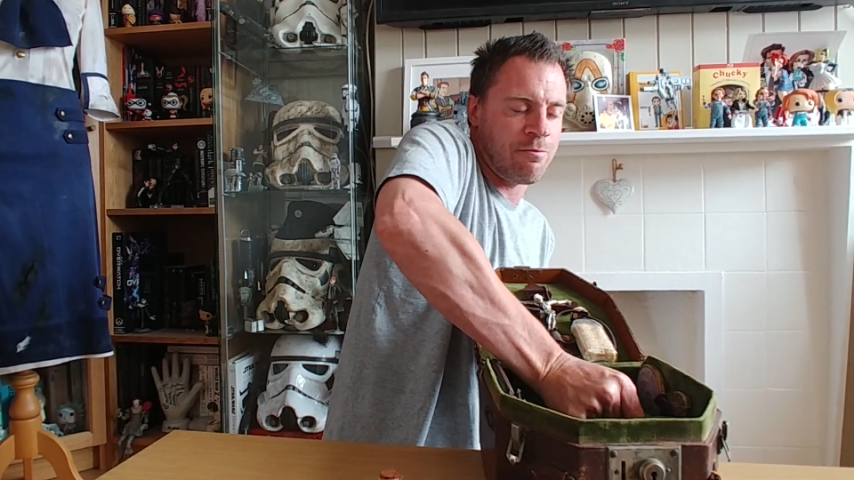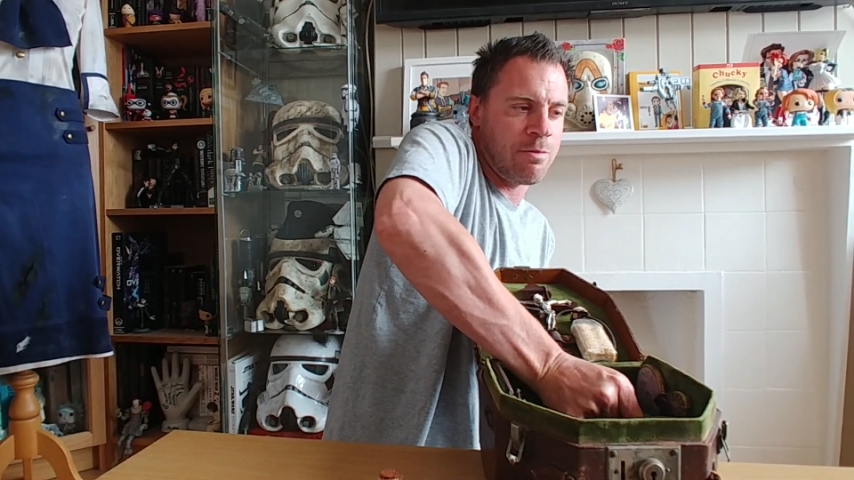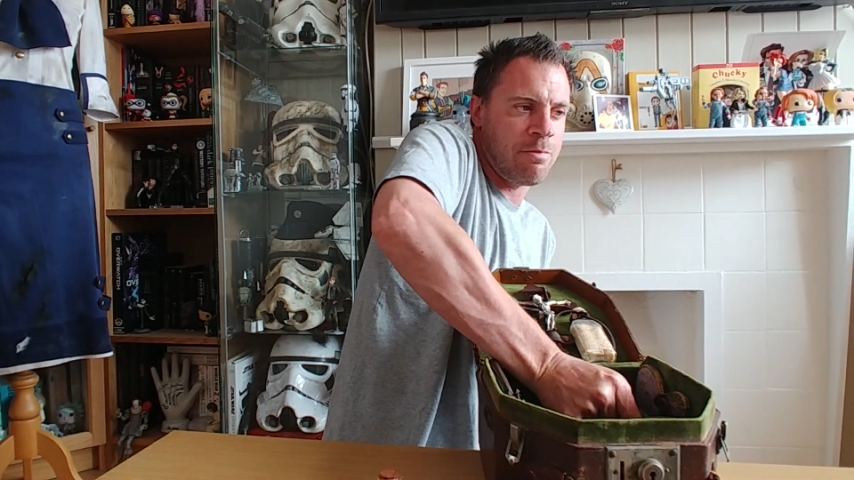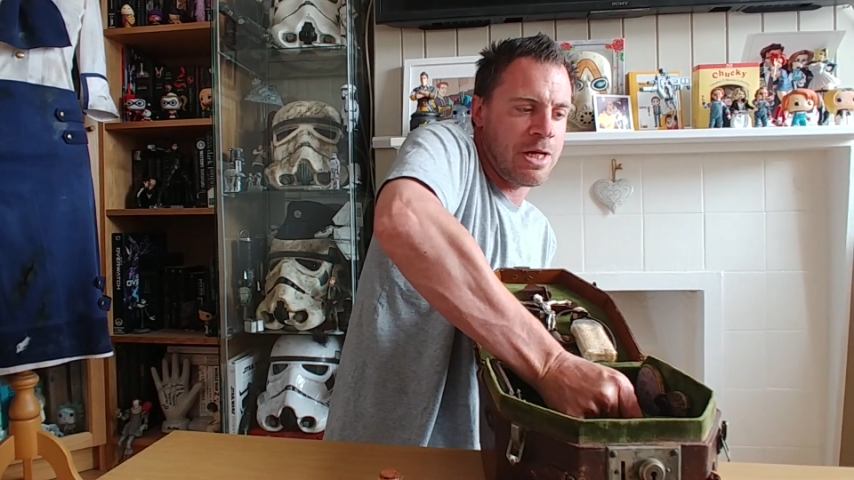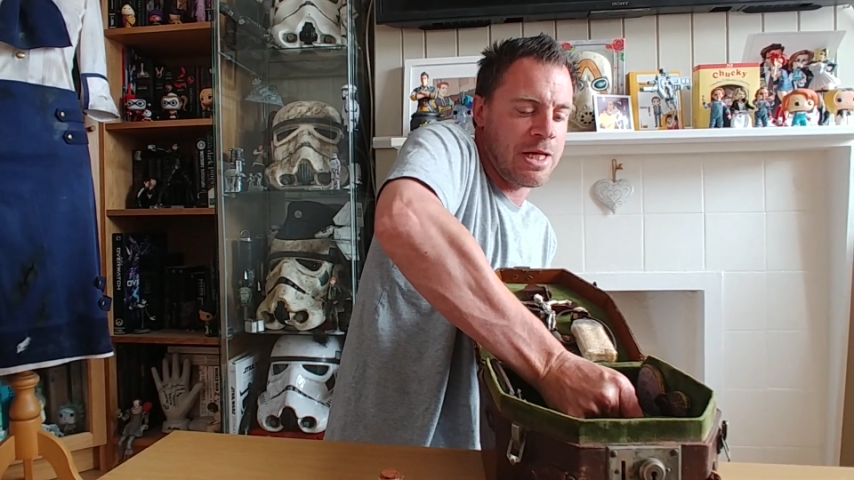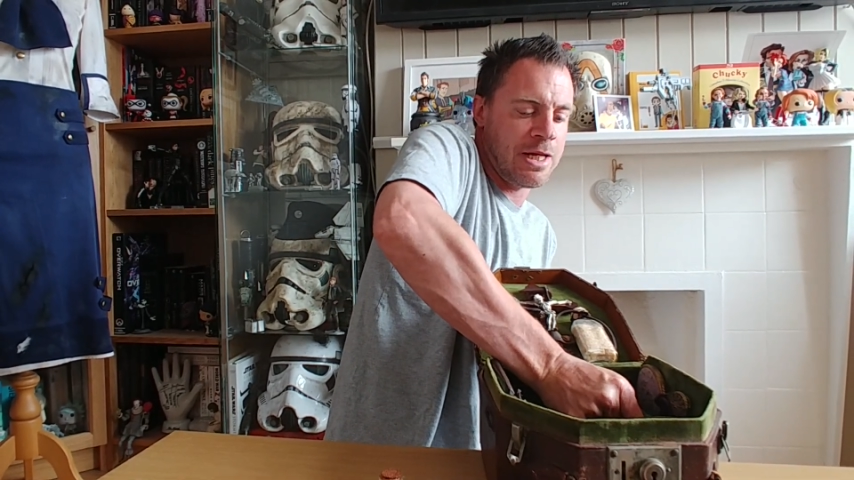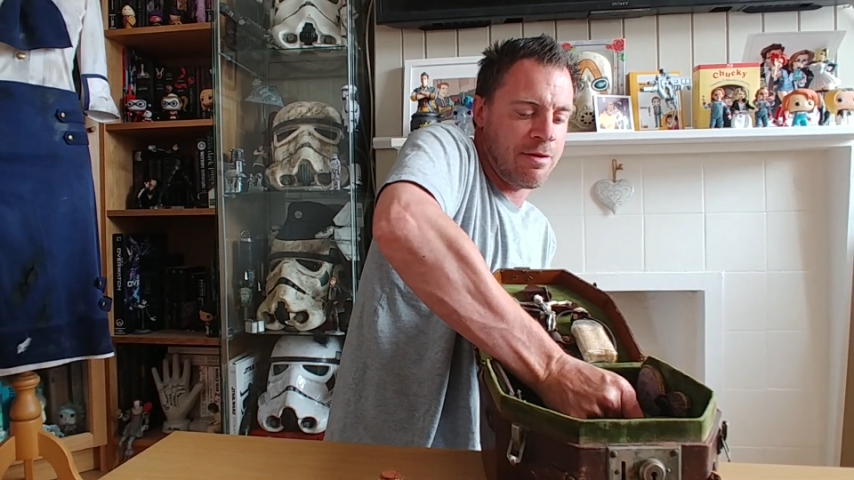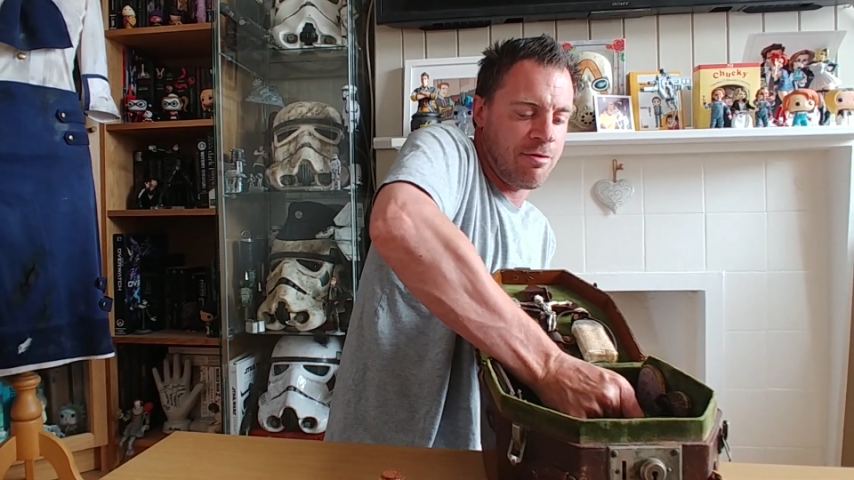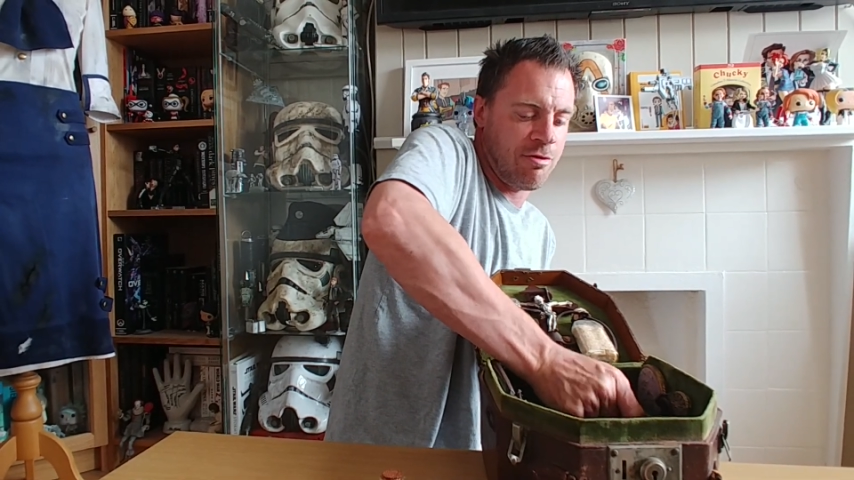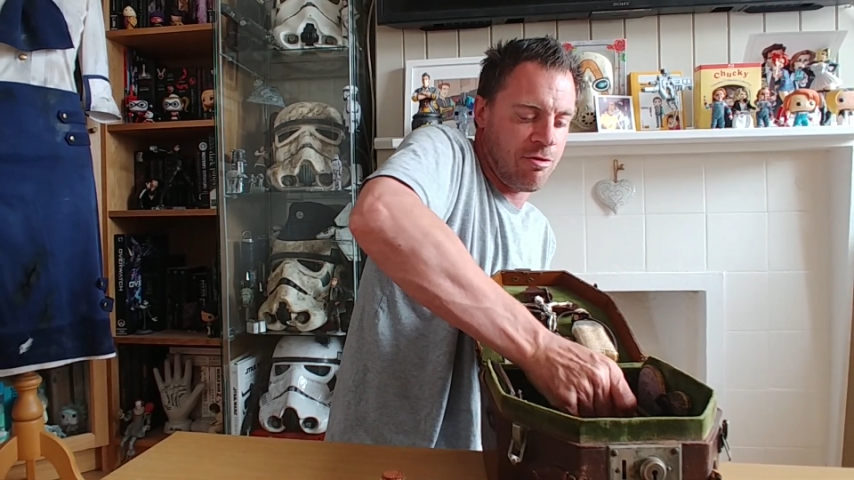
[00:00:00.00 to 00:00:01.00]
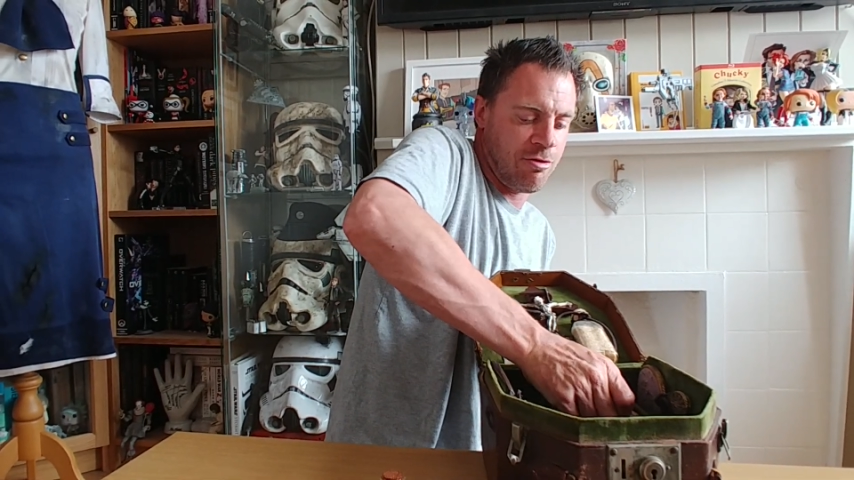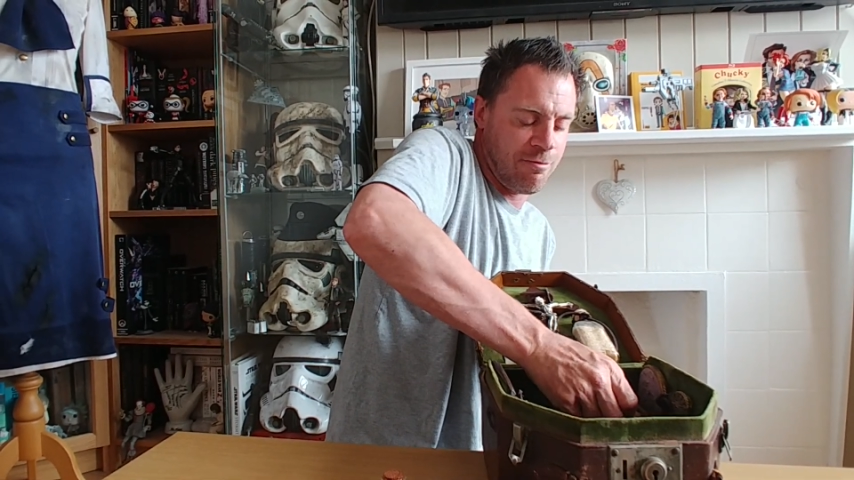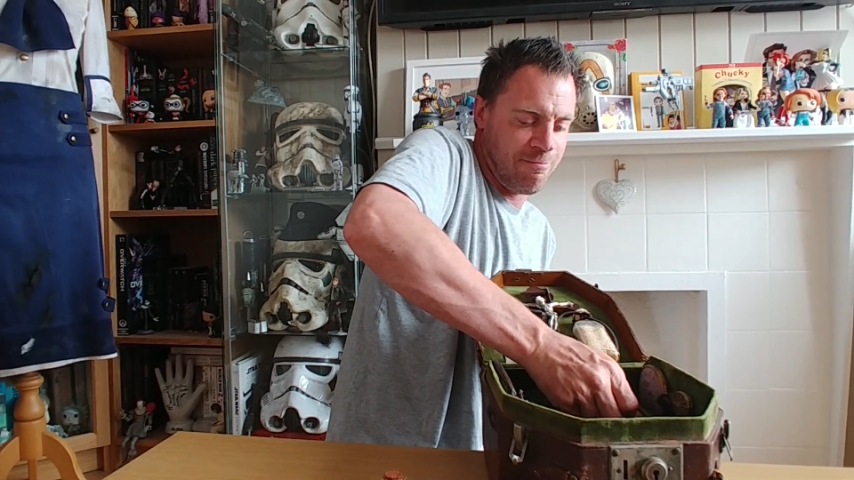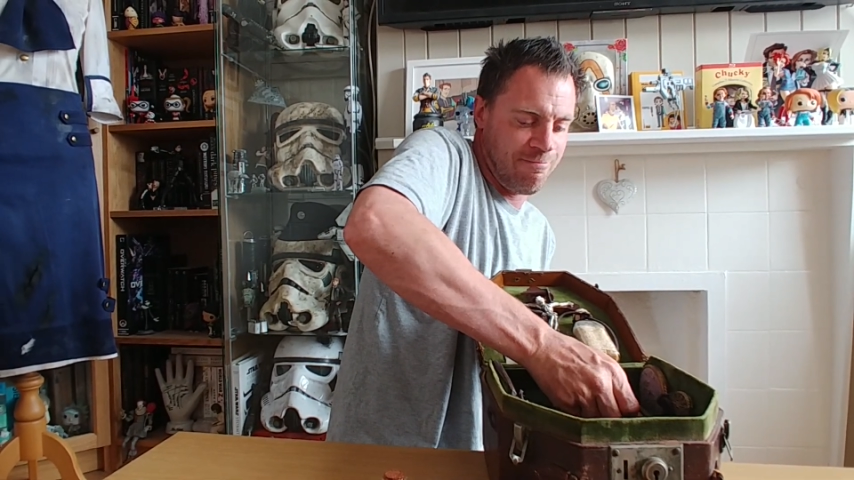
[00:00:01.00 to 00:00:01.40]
remains.